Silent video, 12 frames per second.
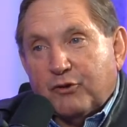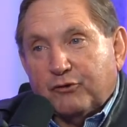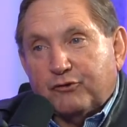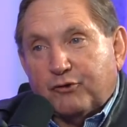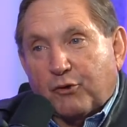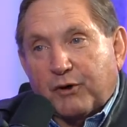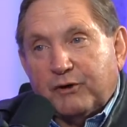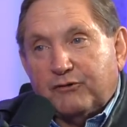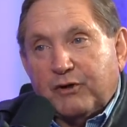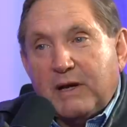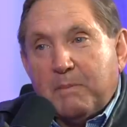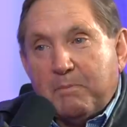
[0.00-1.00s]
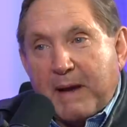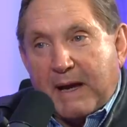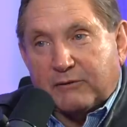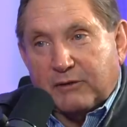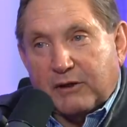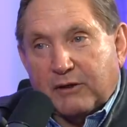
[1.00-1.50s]
stories
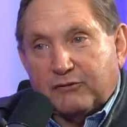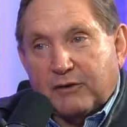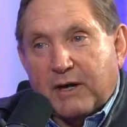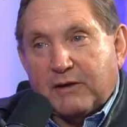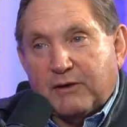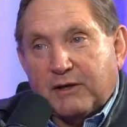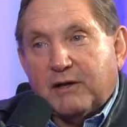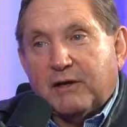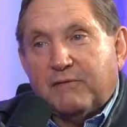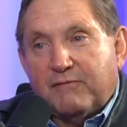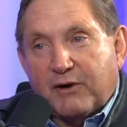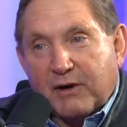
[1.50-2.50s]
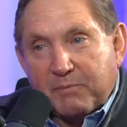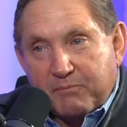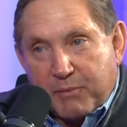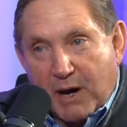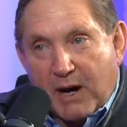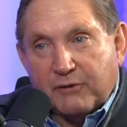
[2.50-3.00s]
impacted us, I think, in a very
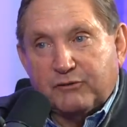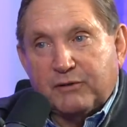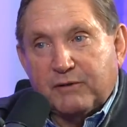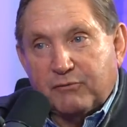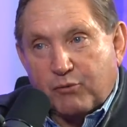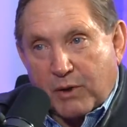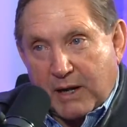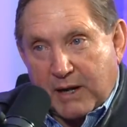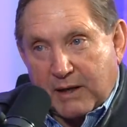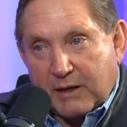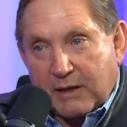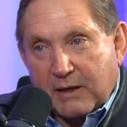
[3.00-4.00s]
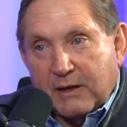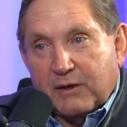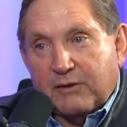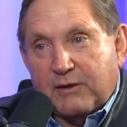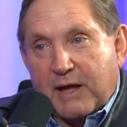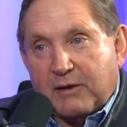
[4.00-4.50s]
positive way,
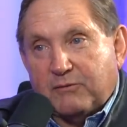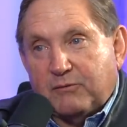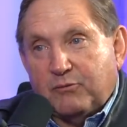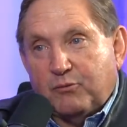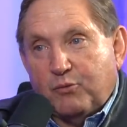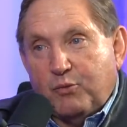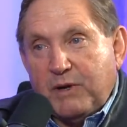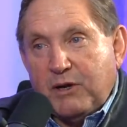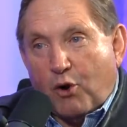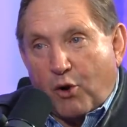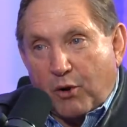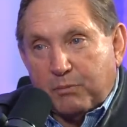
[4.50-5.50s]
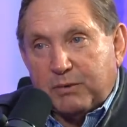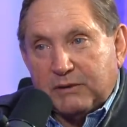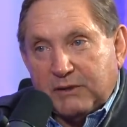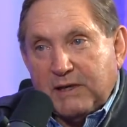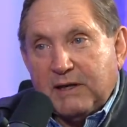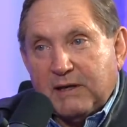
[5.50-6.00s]
that we all
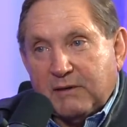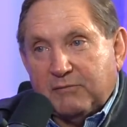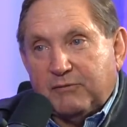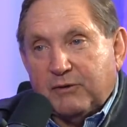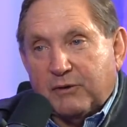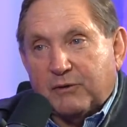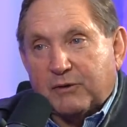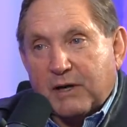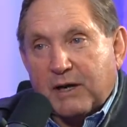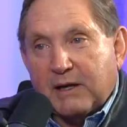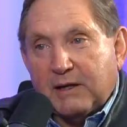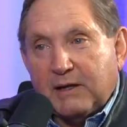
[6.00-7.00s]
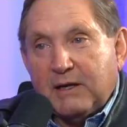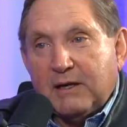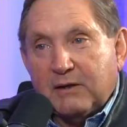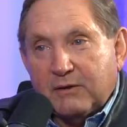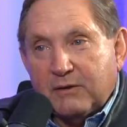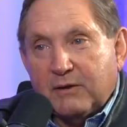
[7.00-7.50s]
believed, okay,
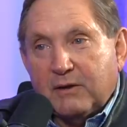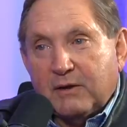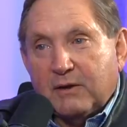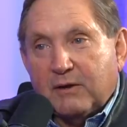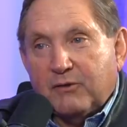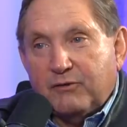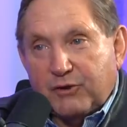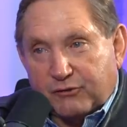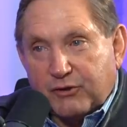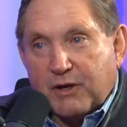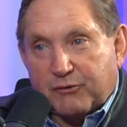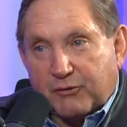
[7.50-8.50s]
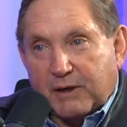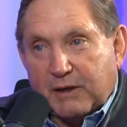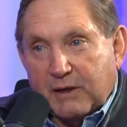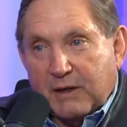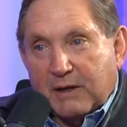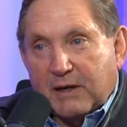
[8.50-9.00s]
in this country.
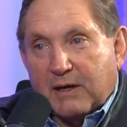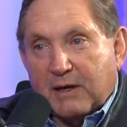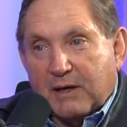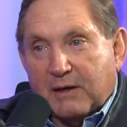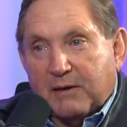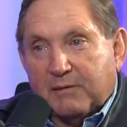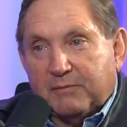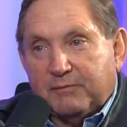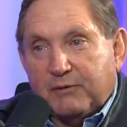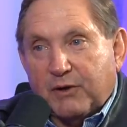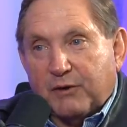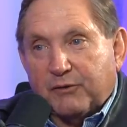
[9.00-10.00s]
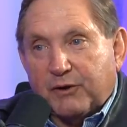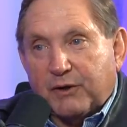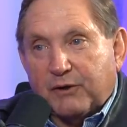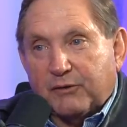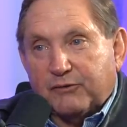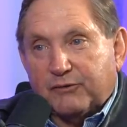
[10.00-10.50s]
You know,
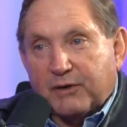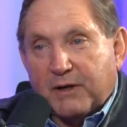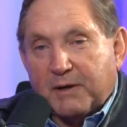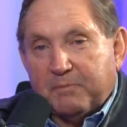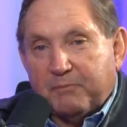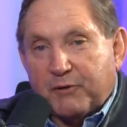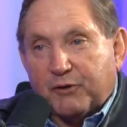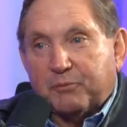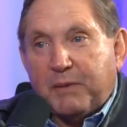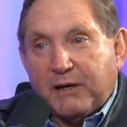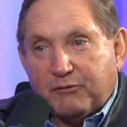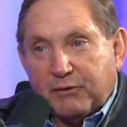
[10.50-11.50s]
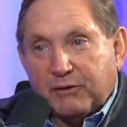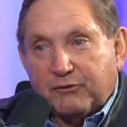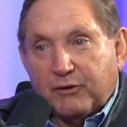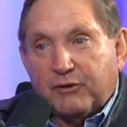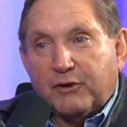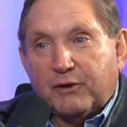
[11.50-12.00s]
there's patriots
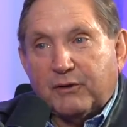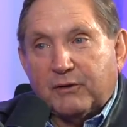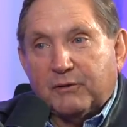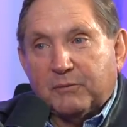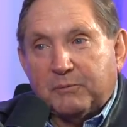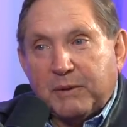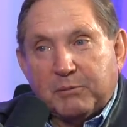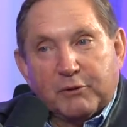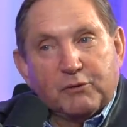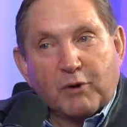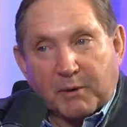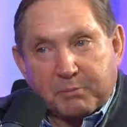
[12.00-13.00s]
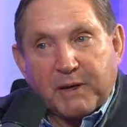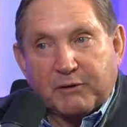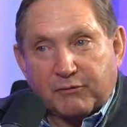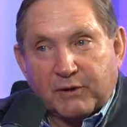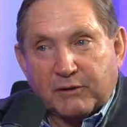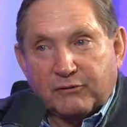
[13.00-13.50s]
and there are people who aren't
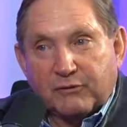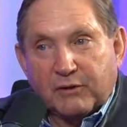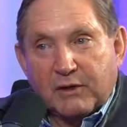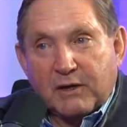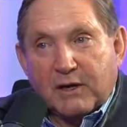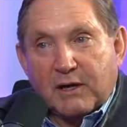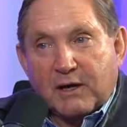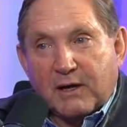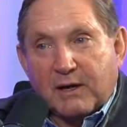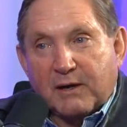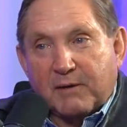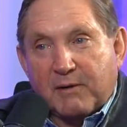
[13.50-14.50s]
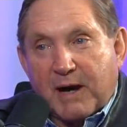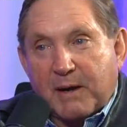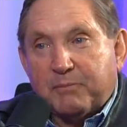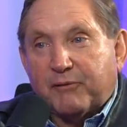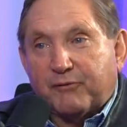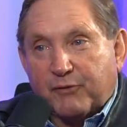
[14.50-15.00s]
patriots. I
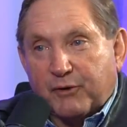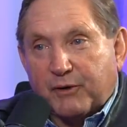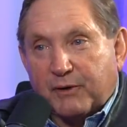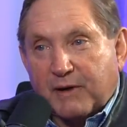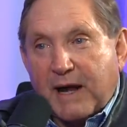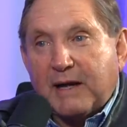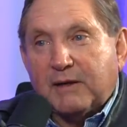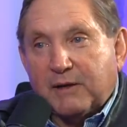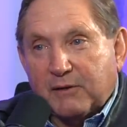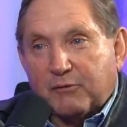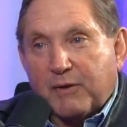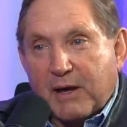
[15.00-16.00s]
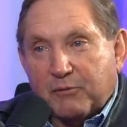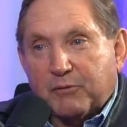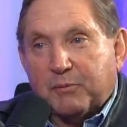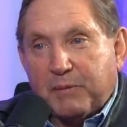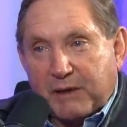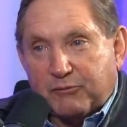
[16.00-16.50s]
prefer hanging around
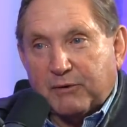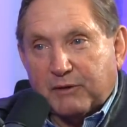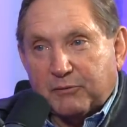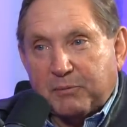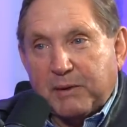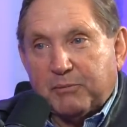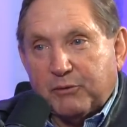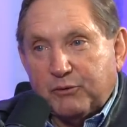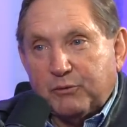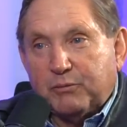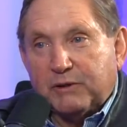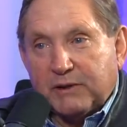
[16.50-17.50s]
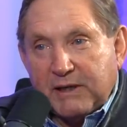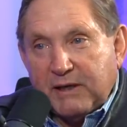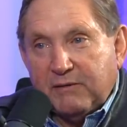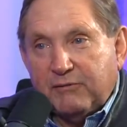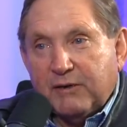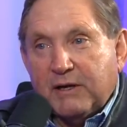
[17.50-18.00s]
with patriots, people who
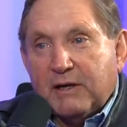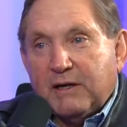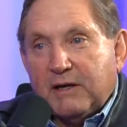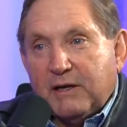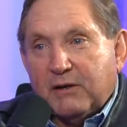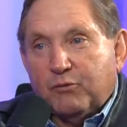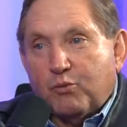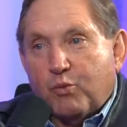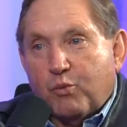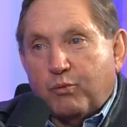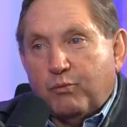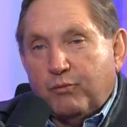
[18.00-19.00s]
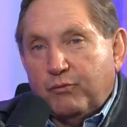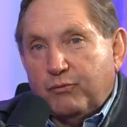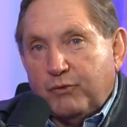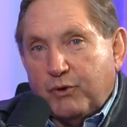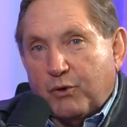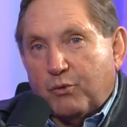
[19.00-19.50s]
believe in,
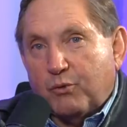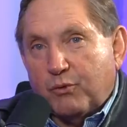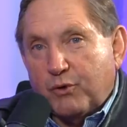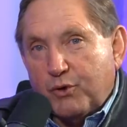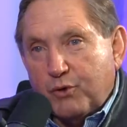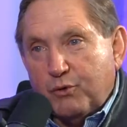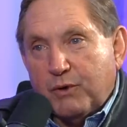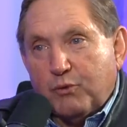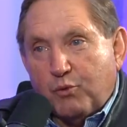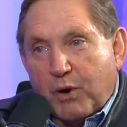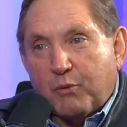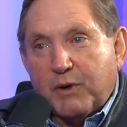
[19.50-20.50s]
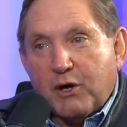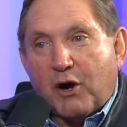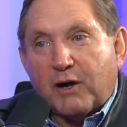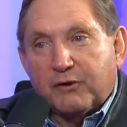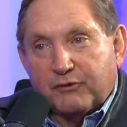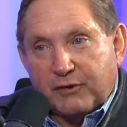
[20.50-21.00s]
you know, who and what we
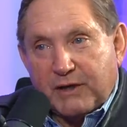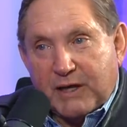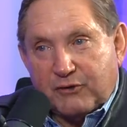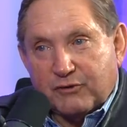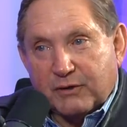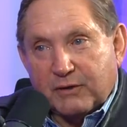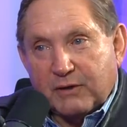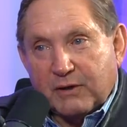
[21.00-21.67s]
are as a nation.